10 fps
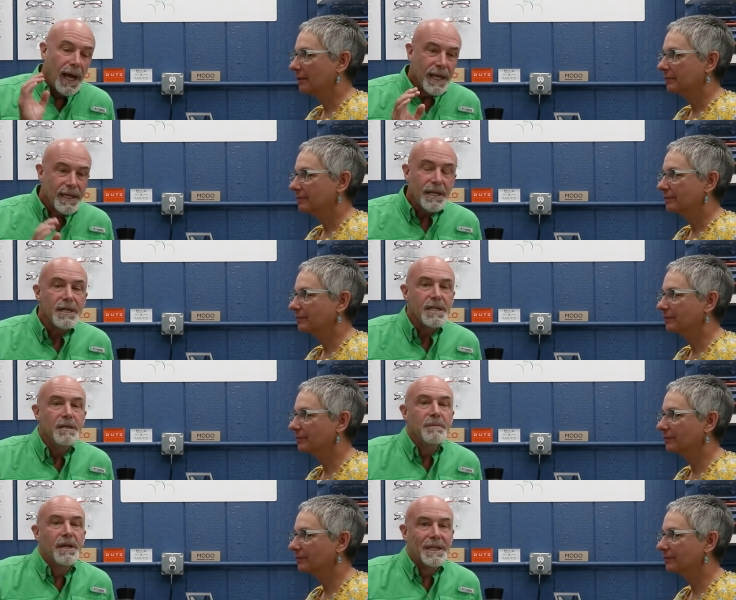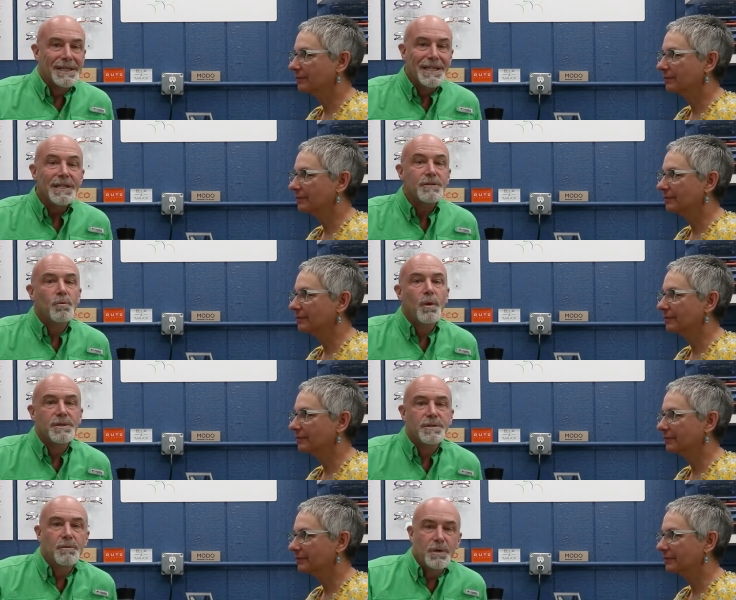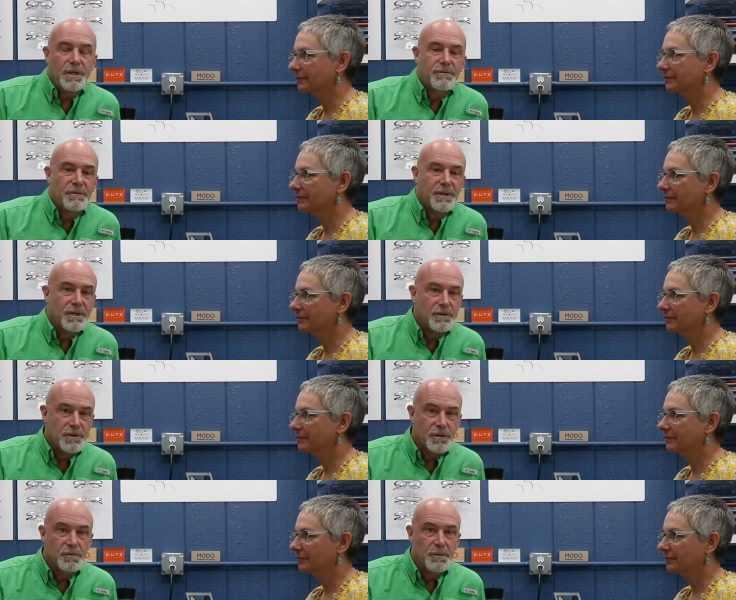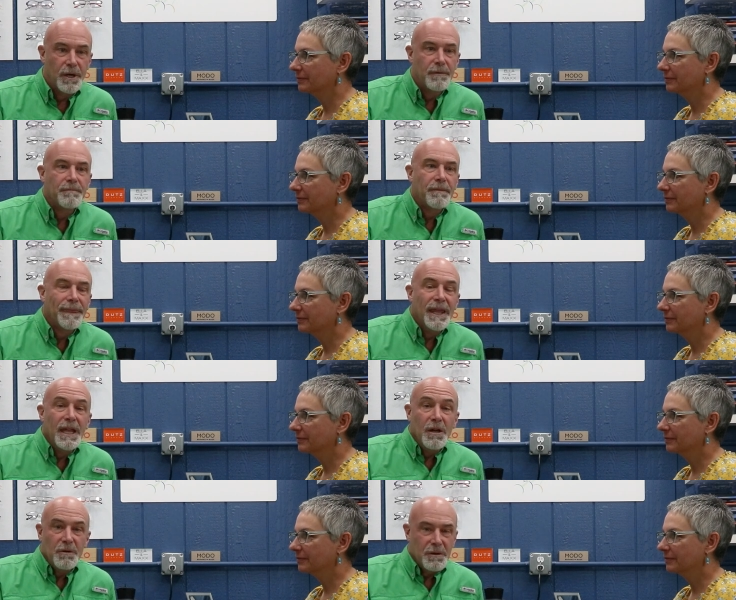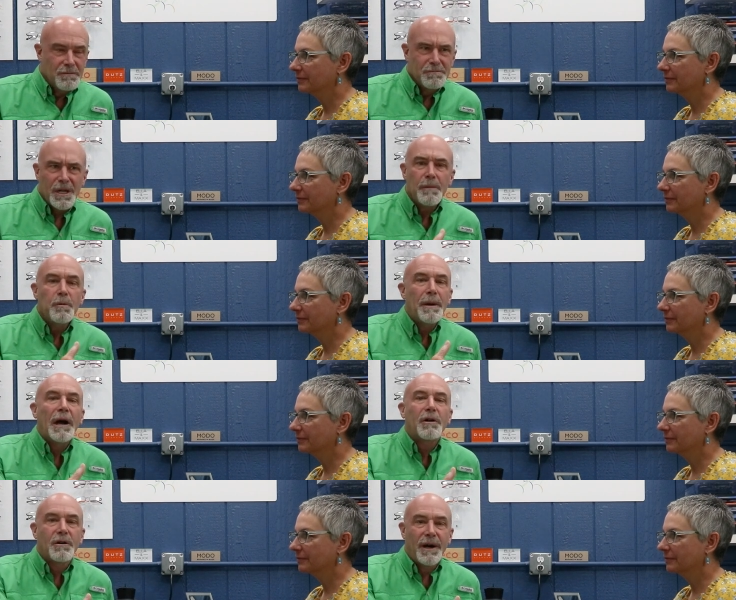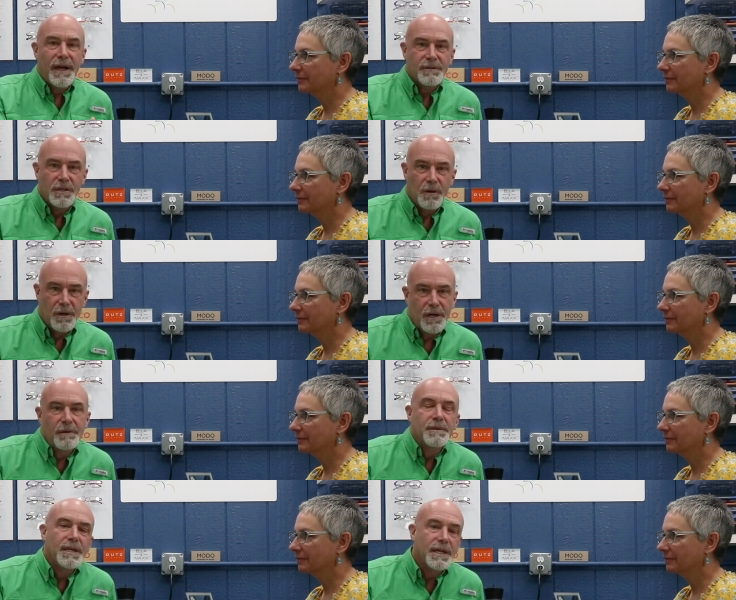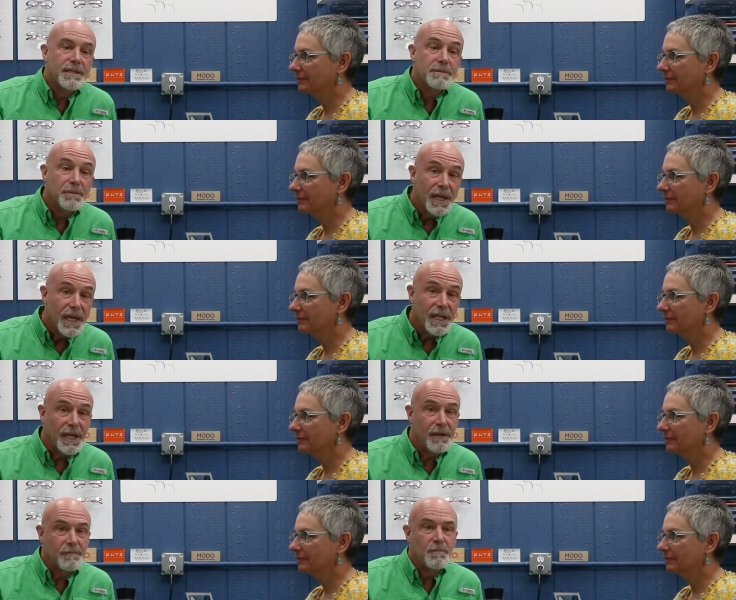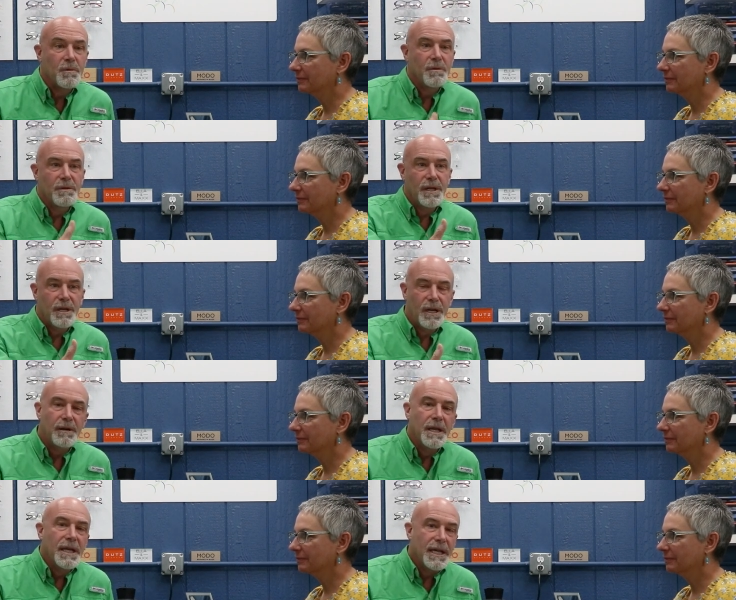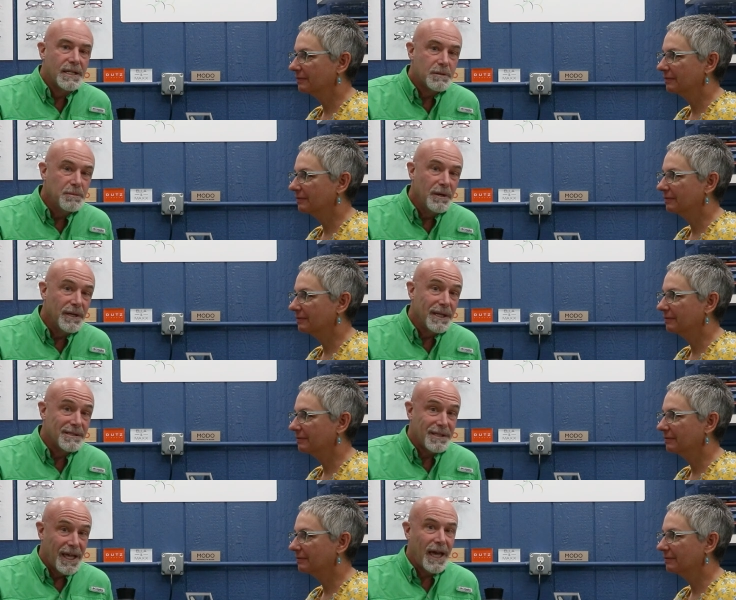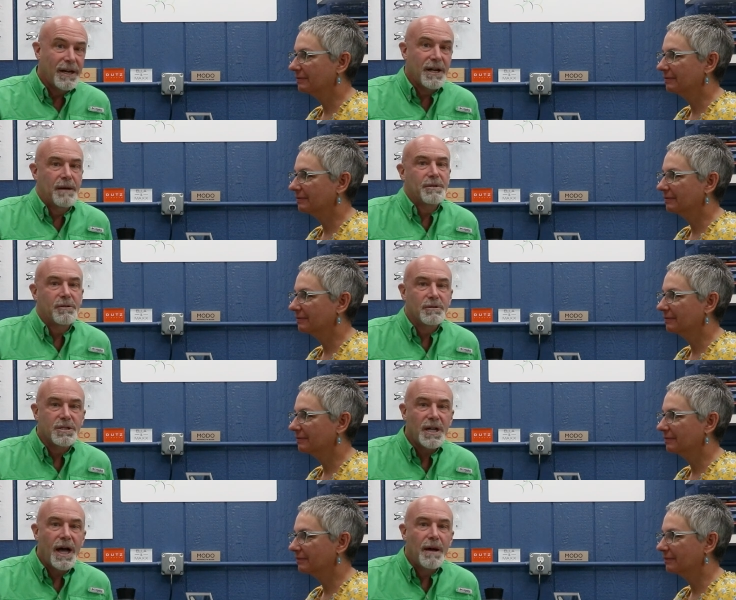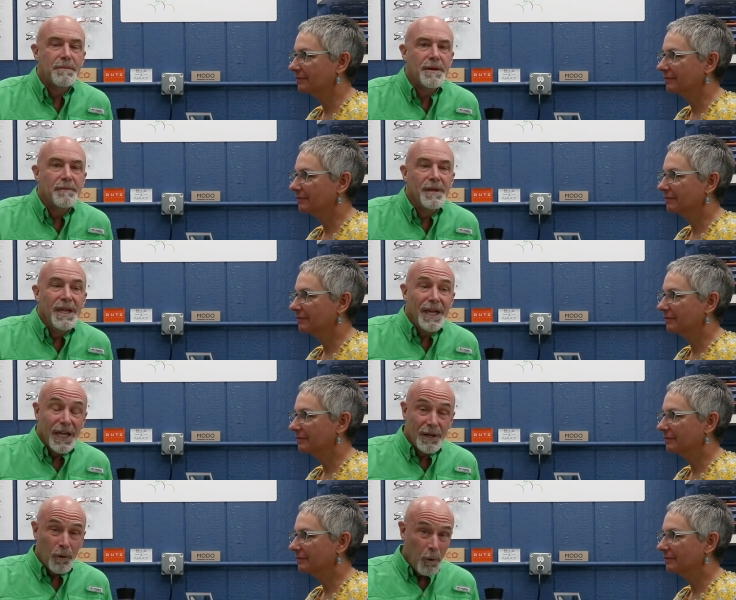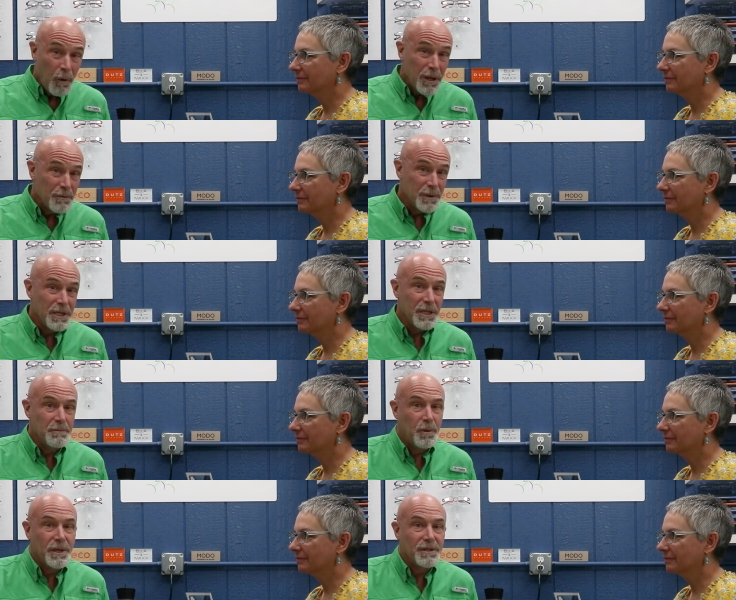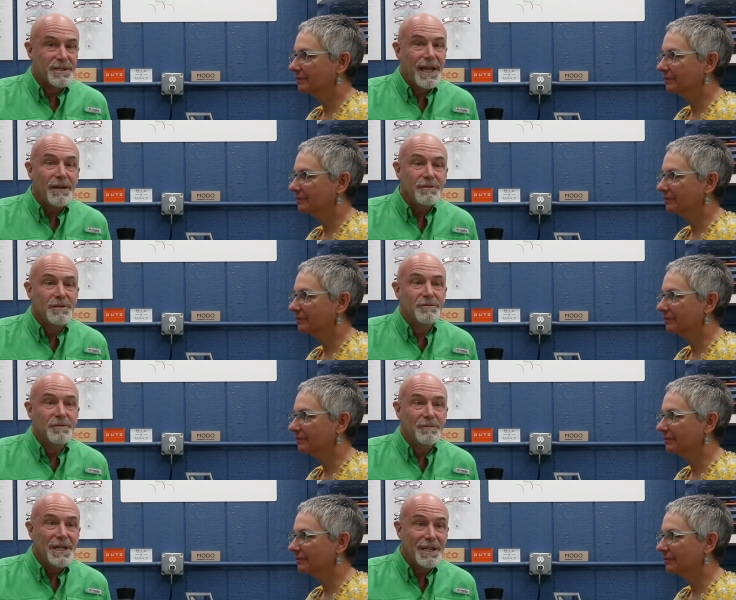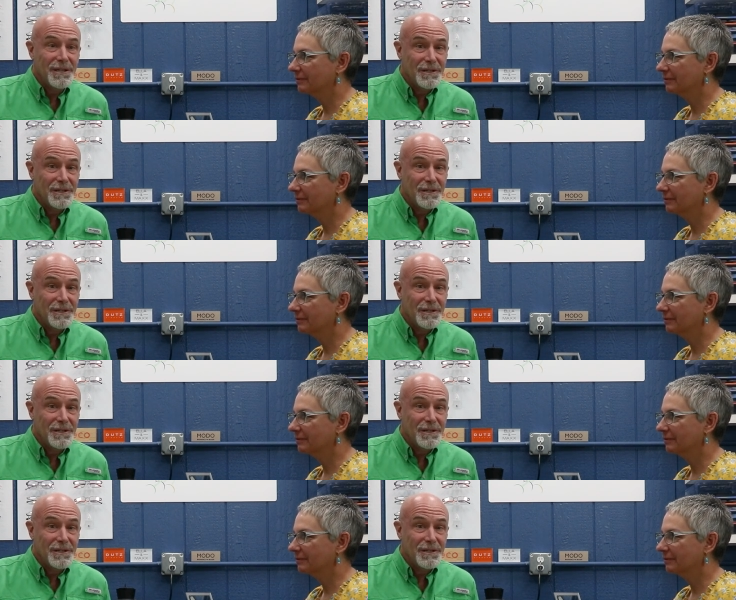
Speaker 1: I get an email at least once a week from a consumer, a couple paragraphs long, explaining their experience at an optical shop. And all it really boils down to for me